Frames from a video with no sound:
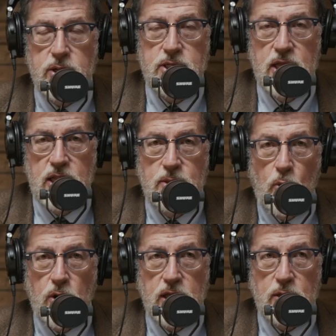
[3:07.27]
at ten in the
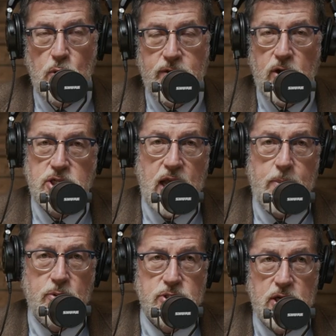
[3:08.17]
morning in one of our
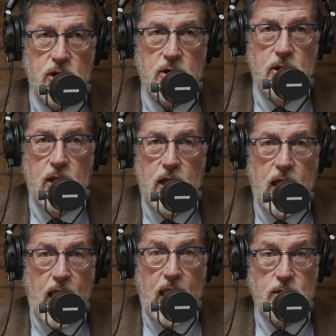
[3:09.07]
chapels here,
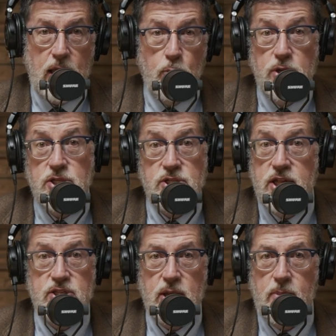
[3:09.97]
and and we just
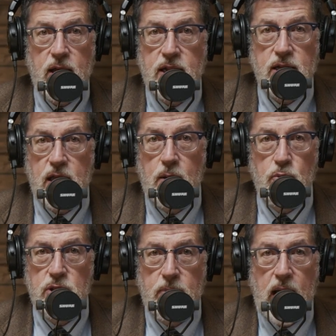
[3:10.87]
need somebody to come
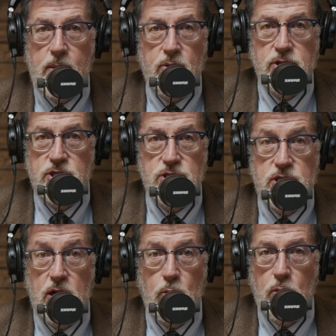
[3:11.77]
with a Bible and just
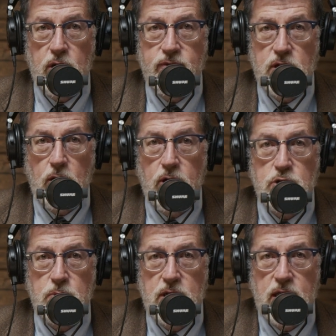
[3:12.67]
share a word of
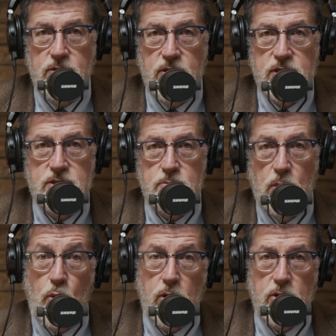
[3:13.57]
encouragement in this
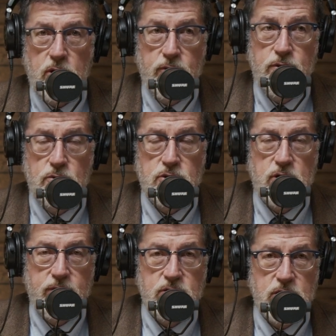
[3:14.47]
memorial or funeral
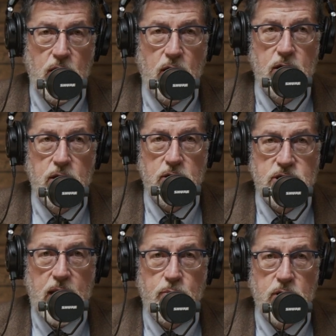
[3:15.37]
service in our
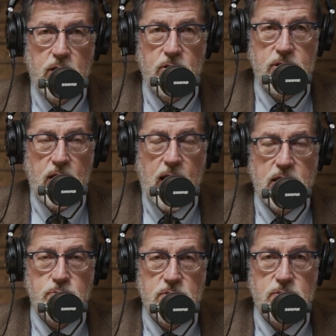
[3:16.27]
chapel here at the
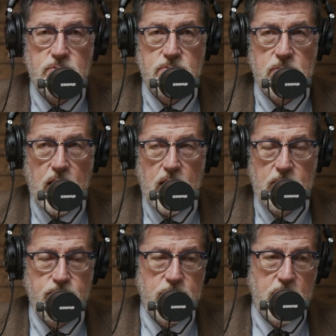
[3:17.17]
hospice
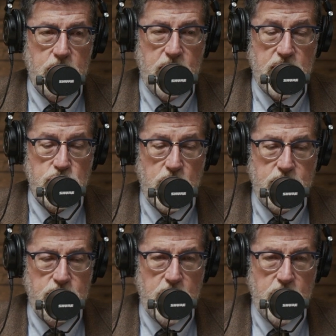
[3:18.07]
um, ministry."